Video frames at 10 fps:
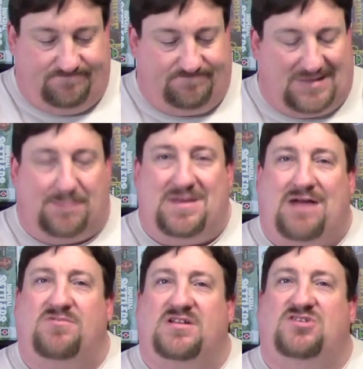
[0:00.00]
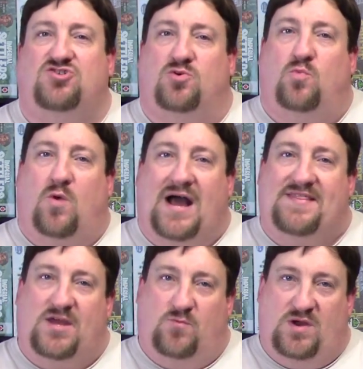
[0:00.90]
I'm not really sure why
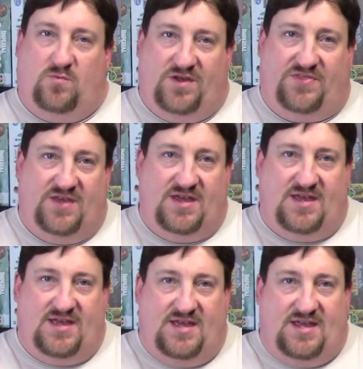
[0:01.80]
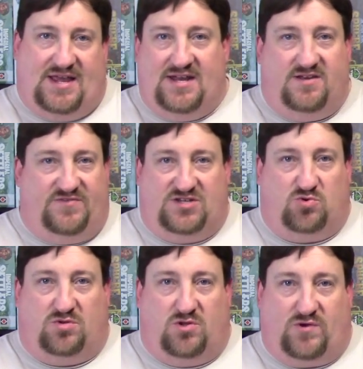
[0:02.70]
they went with
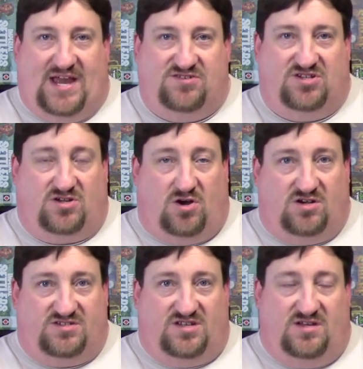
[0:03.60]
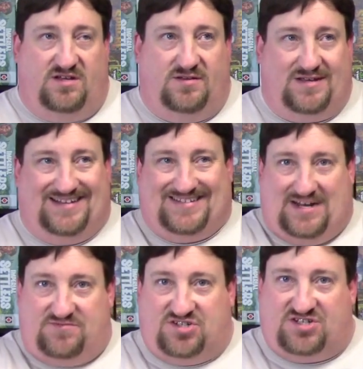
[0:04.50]
individual location cards instead
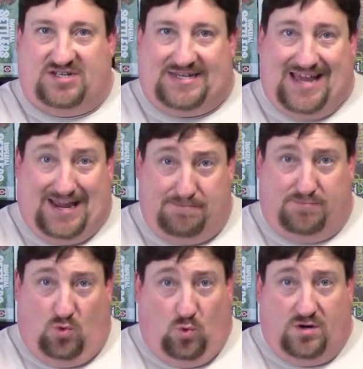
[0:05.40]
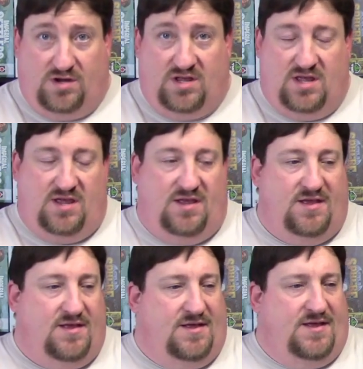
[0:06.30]
of just a game board.
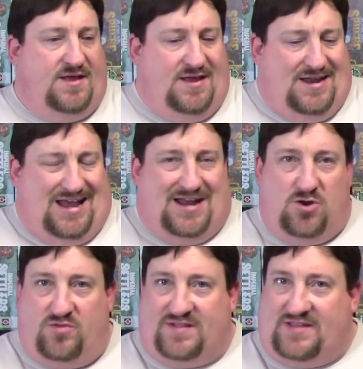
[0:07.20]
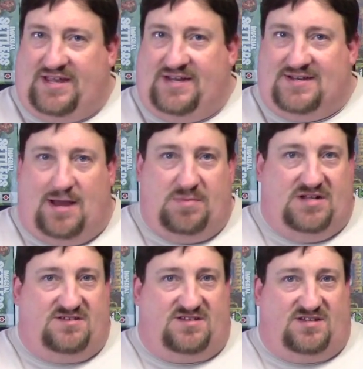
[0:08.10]
I know that the
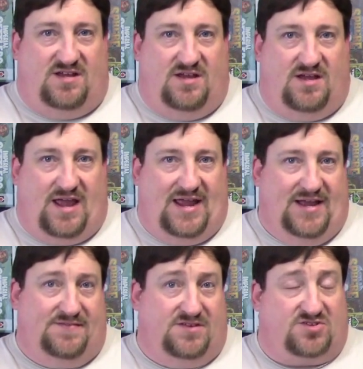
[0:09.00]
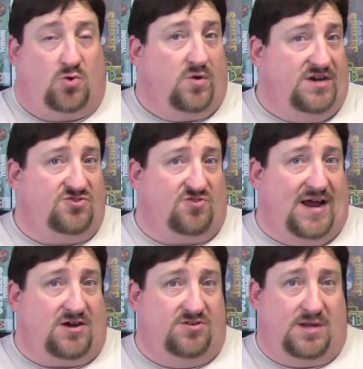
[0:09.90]
dominance and the scoring
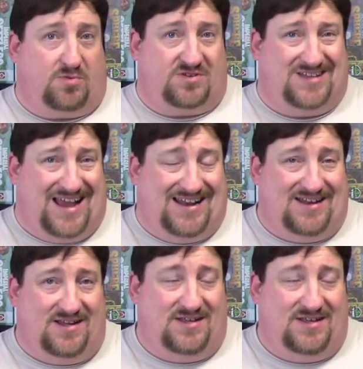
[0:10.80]
track are double-sided.